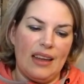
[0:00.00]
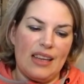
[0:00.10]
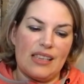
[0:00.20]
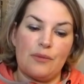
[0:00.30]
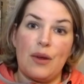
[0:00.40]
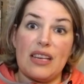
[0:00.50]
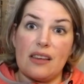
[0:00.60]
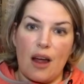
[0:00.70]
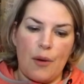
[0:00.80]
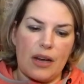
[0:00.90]
So week's
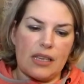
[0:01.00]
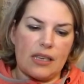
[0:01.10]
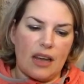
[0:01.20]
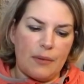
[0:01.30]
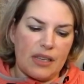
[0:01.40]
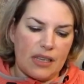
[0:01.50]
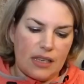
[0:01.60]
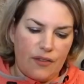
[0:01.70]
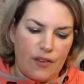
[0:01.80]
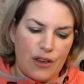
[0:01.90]
dye works this time. So this is the
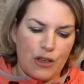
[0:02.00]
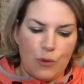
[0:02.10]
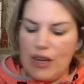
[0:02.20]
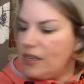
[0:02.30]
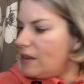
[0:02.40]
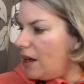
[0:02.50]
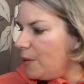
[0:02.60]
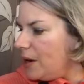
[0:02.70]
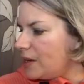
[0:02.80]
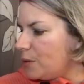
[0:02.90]
first week's dye
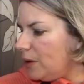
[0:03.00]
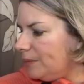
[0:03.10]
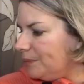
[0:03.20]
works one.